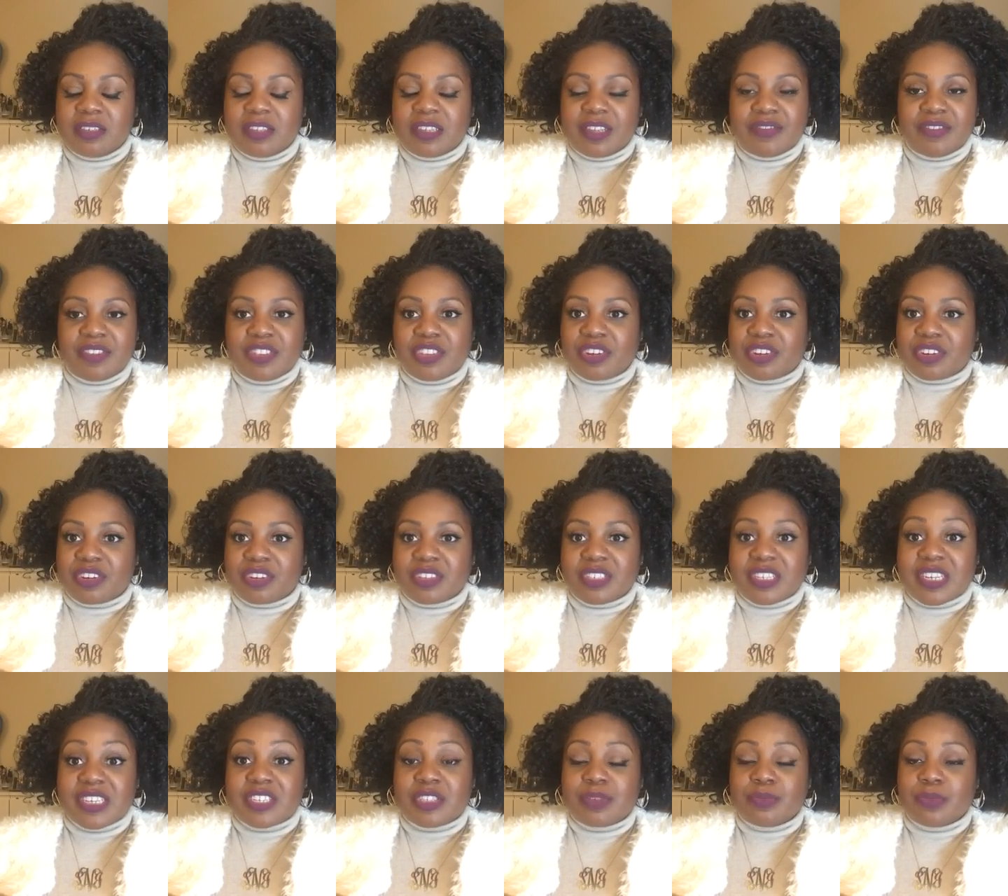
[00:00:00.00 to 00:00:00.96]
giving their
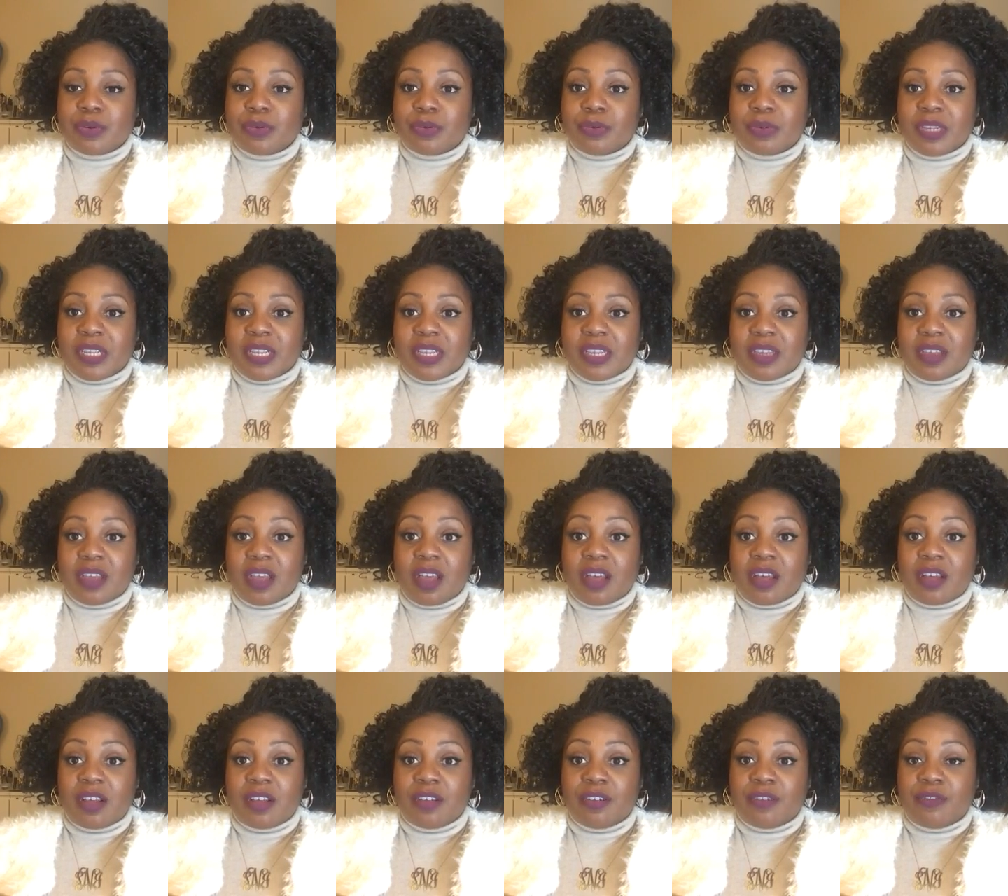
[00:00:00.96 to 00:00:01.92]
testimony
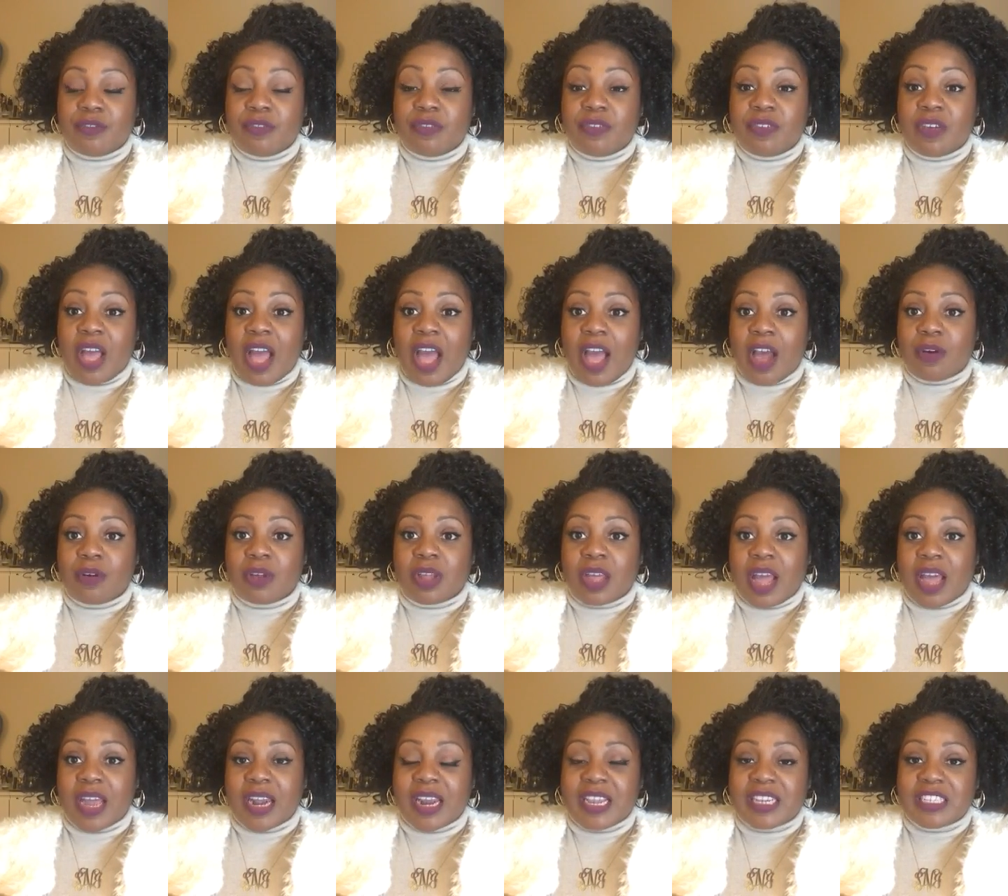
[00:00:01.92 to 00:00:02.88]
of how
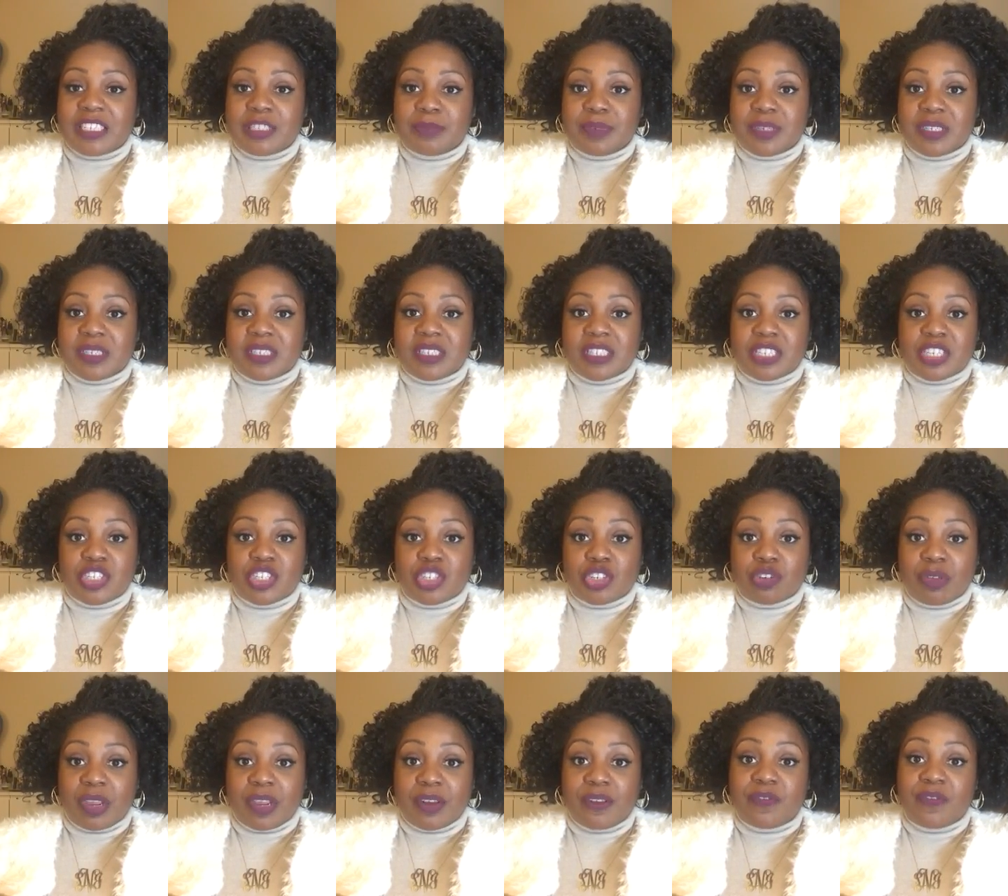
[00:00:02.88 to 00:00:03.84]
God has been such
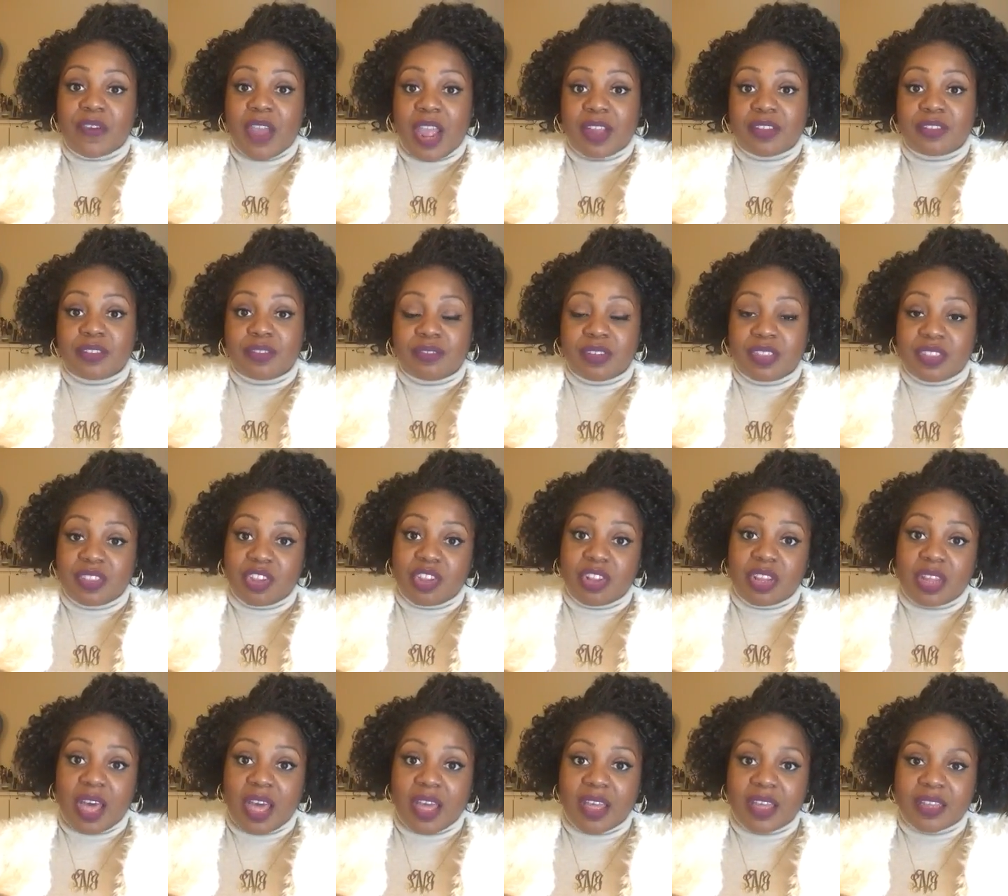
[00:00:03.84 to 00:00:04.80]
a great factor in
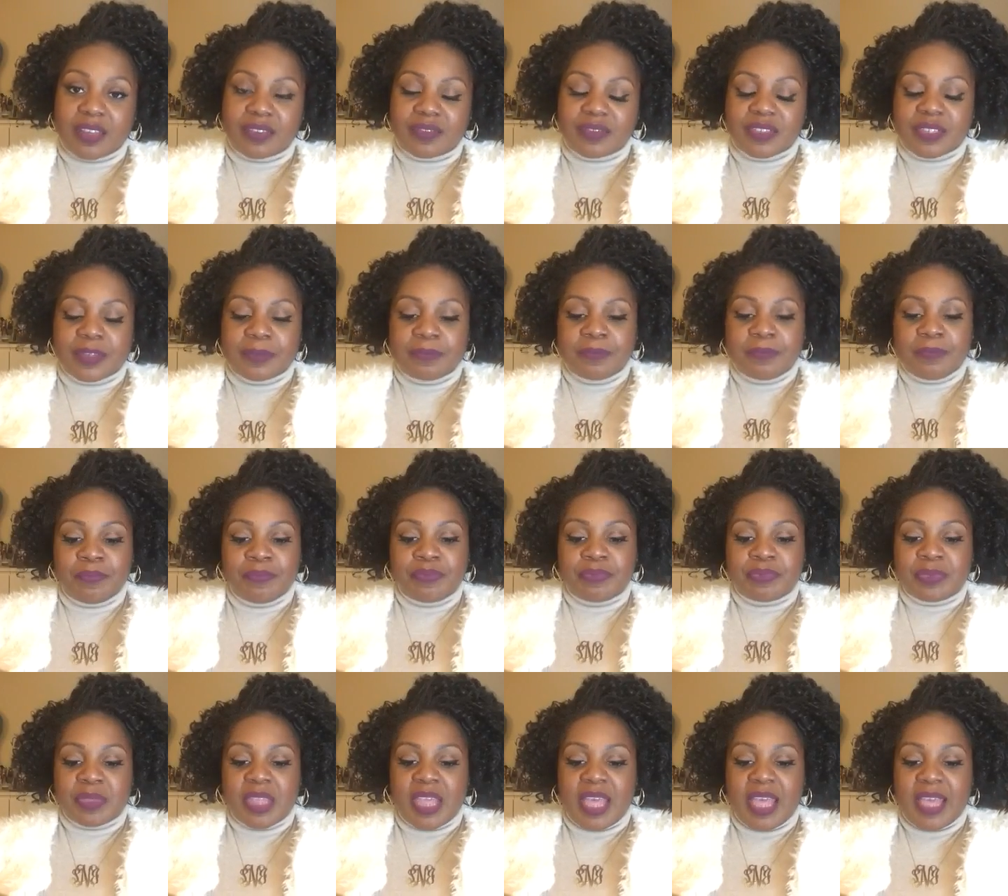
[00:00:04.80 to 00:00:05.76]
their lives
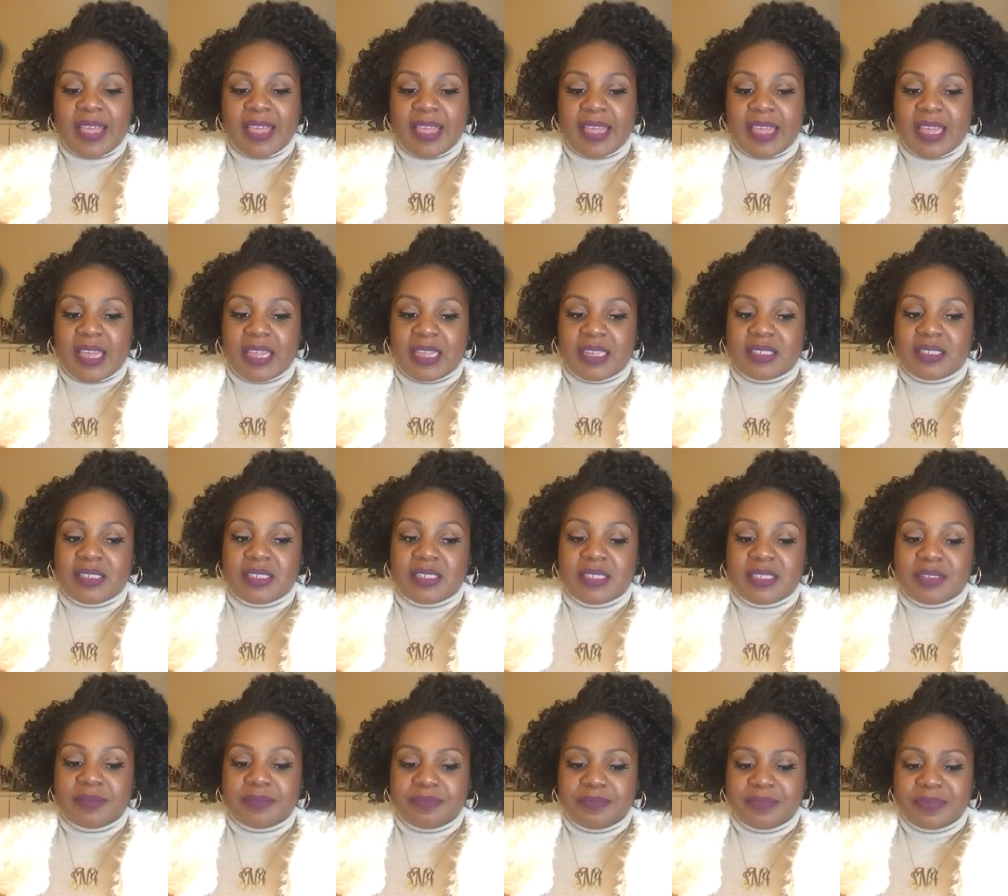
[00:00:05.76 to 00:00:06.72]
and
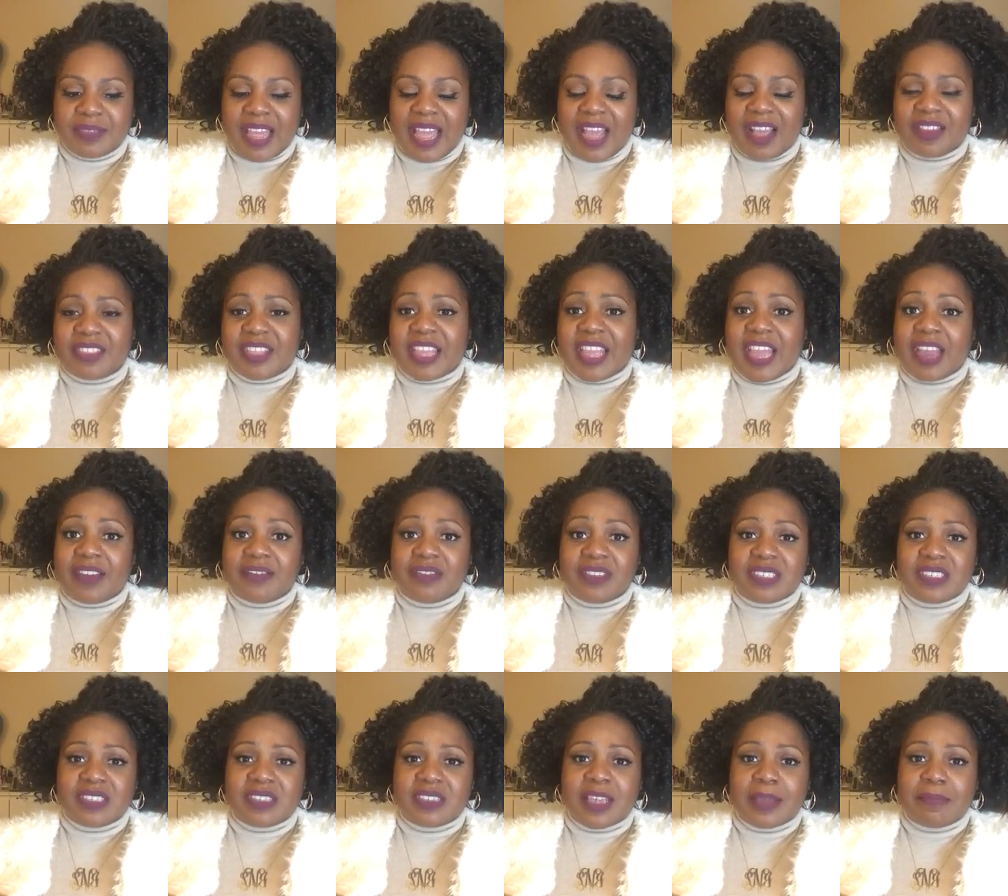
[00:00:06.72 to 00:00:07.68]
how they have
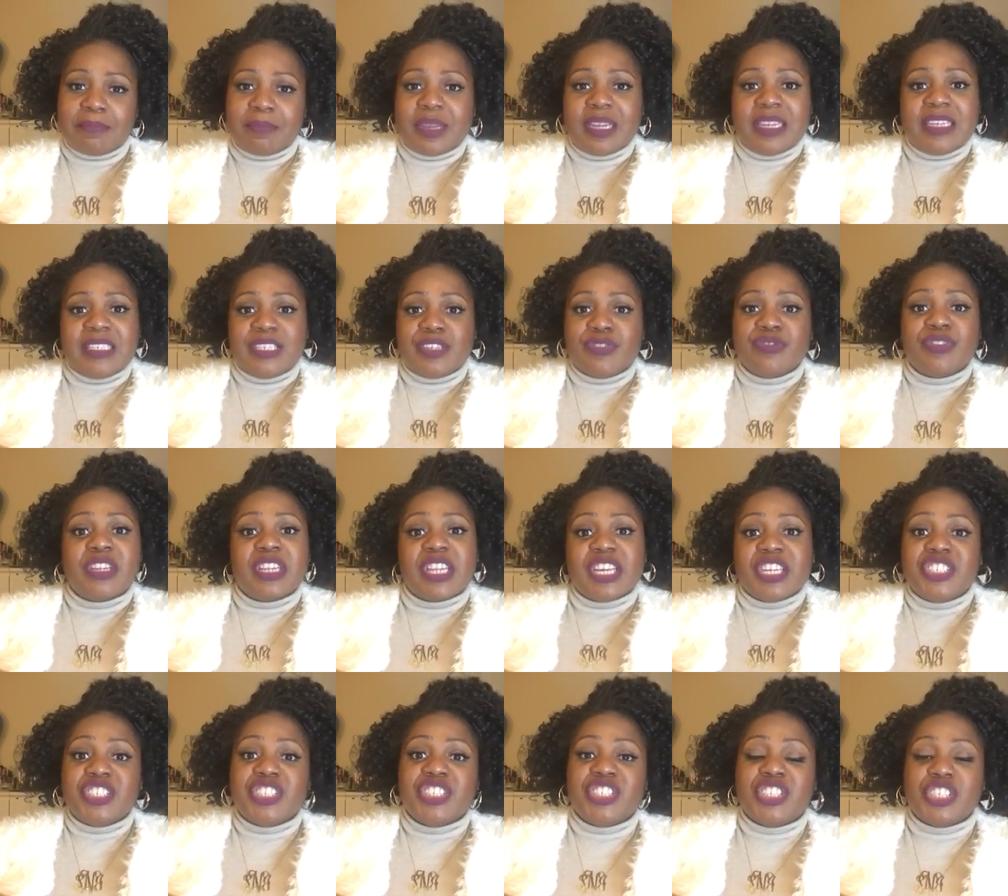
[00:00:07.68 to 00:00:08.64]
this amazing
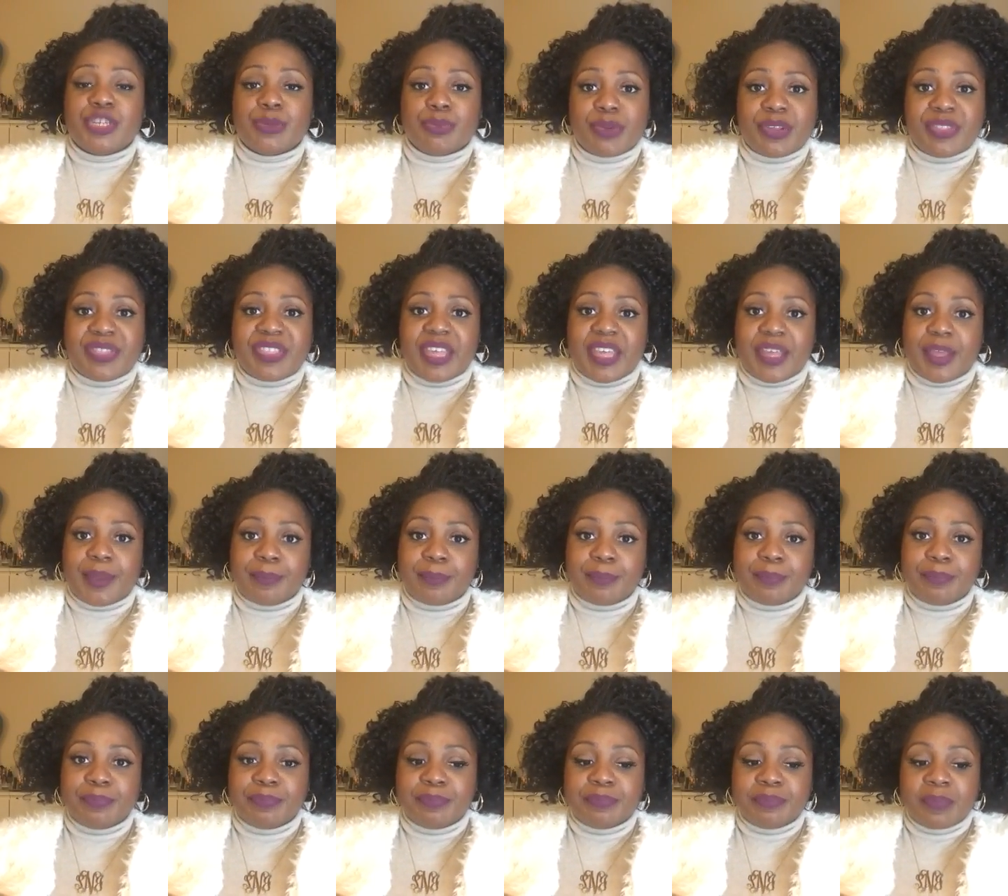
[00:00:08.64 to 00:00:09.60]
relationship with
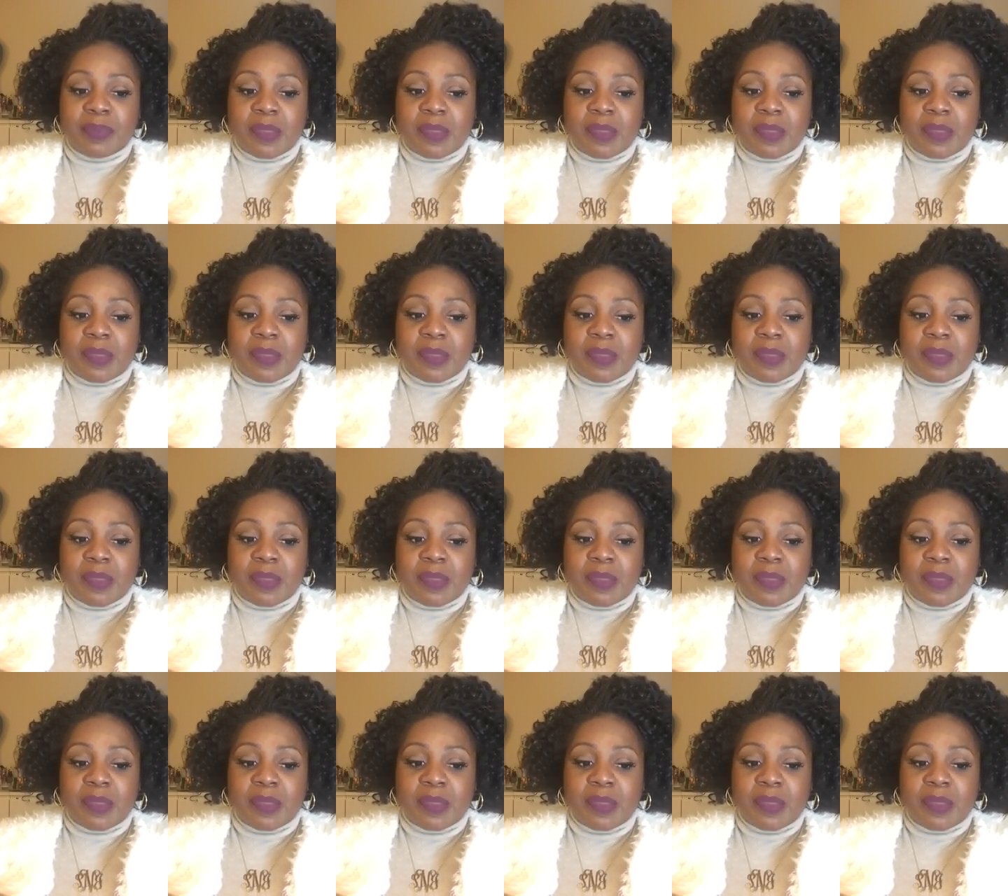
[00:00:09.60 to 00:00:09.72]
him.